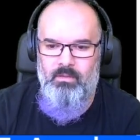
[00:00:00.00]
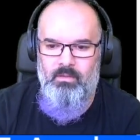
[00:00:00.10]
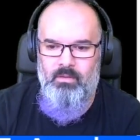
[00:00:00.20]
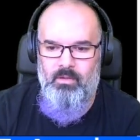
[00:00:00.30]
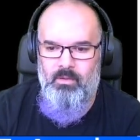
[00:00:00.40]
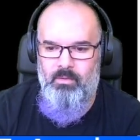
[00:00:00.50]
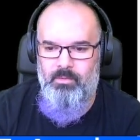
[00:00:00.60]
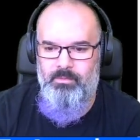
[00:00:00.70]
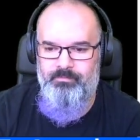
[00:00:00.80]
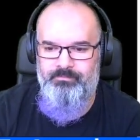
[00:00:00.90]

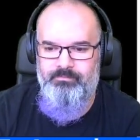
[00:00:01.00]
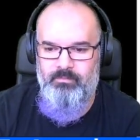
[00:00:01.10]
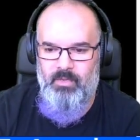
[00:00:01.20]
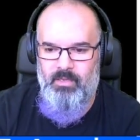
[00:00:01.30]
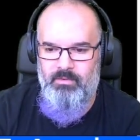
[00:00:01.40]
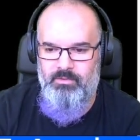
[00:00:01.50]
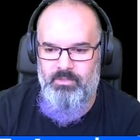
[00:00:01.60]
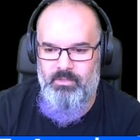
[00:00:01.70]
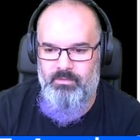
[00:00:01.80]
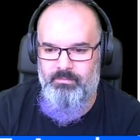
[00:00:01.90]
Code
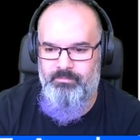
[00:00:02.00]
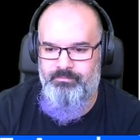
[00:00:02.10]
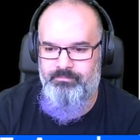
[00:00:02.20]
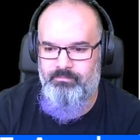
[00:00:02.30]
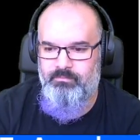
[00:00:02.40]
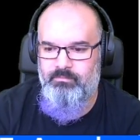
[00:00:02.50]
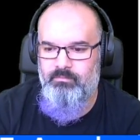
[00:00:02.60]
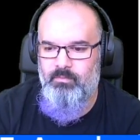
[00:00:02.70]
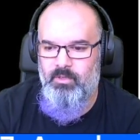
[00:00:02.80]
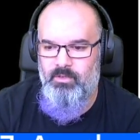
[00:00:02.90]
Engine
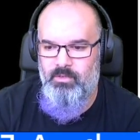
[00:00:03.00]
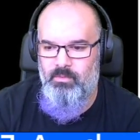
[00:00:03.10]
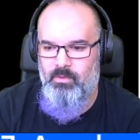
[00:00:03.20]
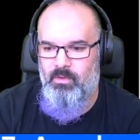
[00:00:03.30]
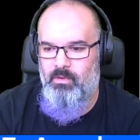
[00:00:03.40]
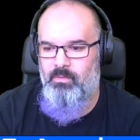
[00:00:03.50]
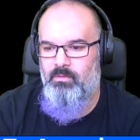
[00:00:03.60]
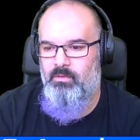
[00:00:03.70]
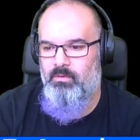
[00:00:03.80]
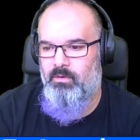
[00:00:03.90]
Hugo
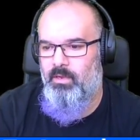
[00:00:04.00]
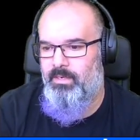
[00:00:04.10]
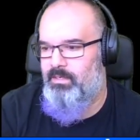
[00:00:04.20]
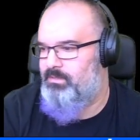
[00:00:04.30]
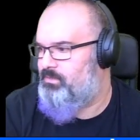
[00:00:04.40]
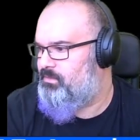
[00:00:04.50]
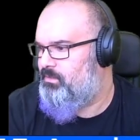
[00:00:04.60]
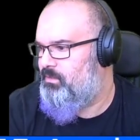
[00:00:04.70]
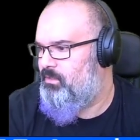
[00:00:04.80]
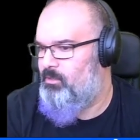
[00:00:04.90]
latest
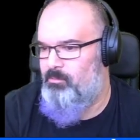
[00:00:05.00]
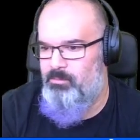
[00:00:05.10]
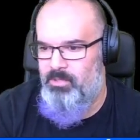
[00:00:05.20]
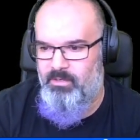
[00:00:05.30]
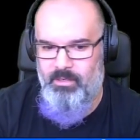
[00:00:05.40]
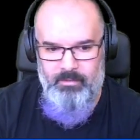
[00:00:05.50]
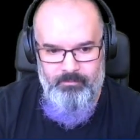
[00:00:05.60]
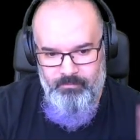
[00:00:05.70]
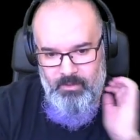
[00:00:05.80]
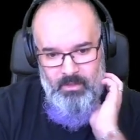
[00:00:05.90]
period.
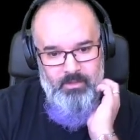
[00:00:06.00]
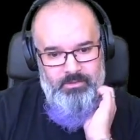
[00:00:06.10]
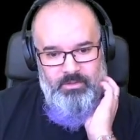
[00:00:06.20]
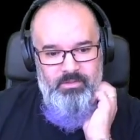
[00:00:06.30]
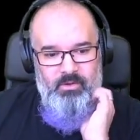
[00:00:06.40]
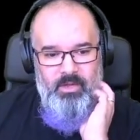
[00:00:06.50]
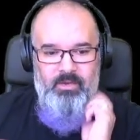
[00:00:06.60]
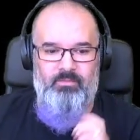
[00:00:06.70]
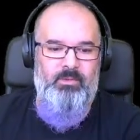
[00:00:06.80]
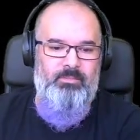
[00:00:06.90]
So let's go ahead
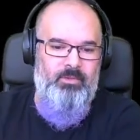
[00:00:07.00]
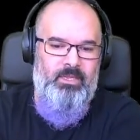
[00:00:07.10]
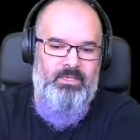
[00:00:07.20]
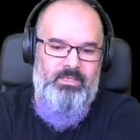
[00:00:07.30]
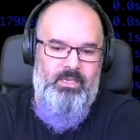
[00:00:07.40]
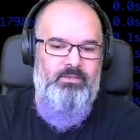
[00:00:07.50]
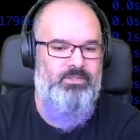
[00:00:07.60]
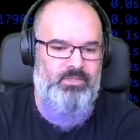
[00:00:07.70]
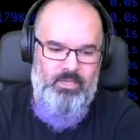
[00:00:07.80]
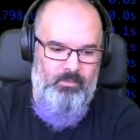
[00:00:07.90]
and rebuild my container
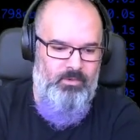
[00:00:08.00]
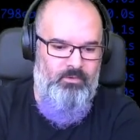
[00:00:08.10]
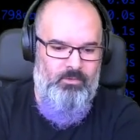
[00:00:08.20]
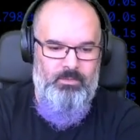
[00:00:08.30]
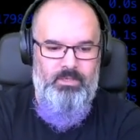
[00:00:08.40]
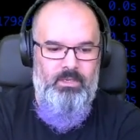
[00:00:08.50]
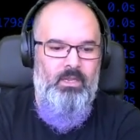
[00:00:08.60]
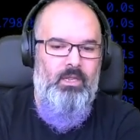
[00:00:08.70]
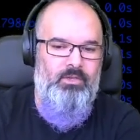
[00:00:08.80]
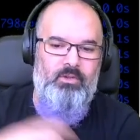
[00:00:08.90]
just like I would normally.
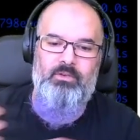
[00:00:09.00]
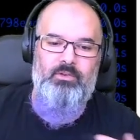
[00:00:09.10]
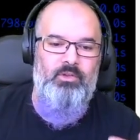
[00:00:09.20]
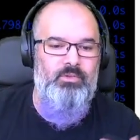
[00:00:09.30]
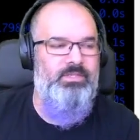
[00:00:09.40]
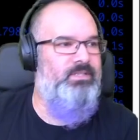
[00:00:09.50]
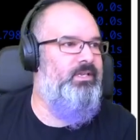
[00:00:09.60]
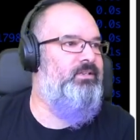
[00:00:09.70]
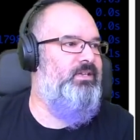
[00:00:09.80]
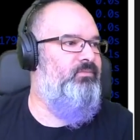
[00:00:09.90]
You can use these
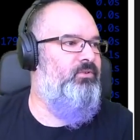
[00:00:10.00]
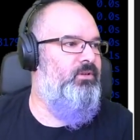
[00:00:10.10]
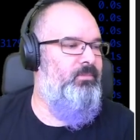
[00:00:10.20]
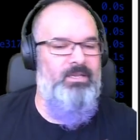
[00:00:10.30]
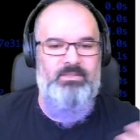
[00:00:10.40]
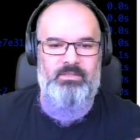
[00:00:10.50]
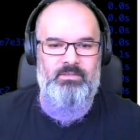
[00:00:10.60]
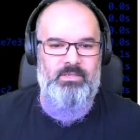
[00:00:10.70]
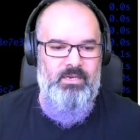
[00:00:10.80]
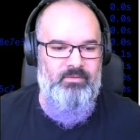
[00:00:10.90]
next handful of commands
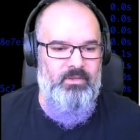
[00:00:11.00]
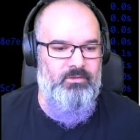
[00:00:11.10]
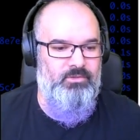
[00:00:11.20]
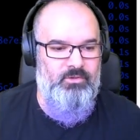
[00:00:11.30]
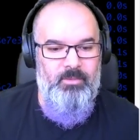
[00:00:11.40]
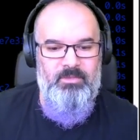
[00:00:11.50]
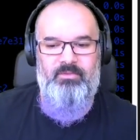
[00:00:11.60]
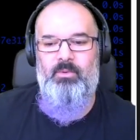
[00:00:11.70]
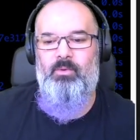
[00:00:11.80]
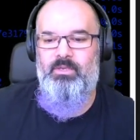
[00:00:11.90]
inside of a script if
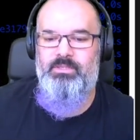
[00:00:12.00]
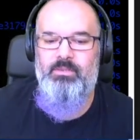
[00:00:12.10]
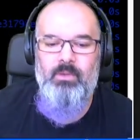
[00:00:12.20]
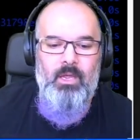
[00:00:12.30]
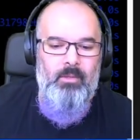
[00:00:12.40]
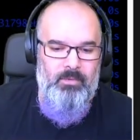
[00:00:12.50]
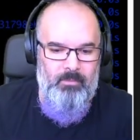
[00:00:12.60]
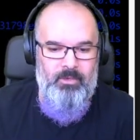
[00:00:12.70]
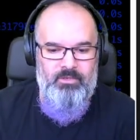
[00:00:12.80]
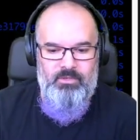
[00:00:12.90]
you wanted to, but I'm
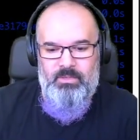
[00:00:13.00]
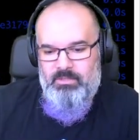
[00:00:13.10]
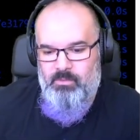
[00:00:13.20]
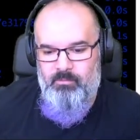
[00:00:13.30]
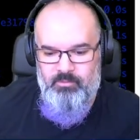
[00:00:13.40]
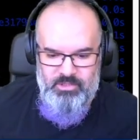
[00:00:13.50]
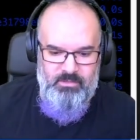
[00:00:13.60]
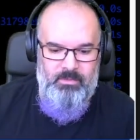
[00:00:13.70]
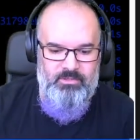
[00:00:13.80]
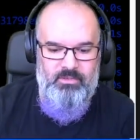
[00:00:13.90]
going to do each one just to
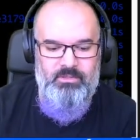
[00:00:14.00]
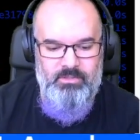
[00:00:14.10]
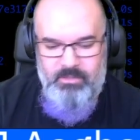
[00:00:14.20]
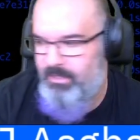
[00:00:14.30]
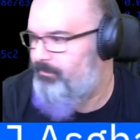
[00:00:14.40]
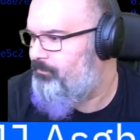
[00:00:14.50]
make sure it's clear.